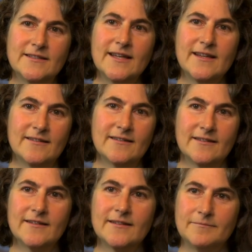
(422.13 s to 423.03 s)
take
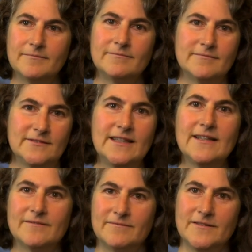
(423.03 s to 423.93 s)

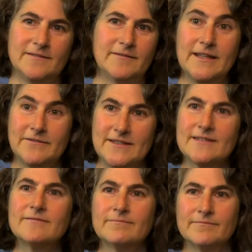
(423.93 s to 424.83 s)
for
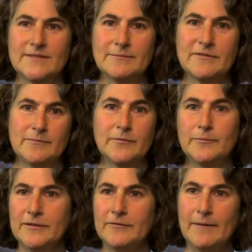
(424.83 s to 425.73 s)
gifts. Some of them will
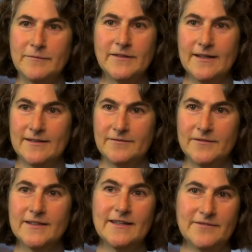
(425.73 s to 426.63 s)
be wrapped
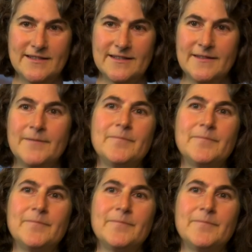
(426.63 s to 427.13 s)
for gifts.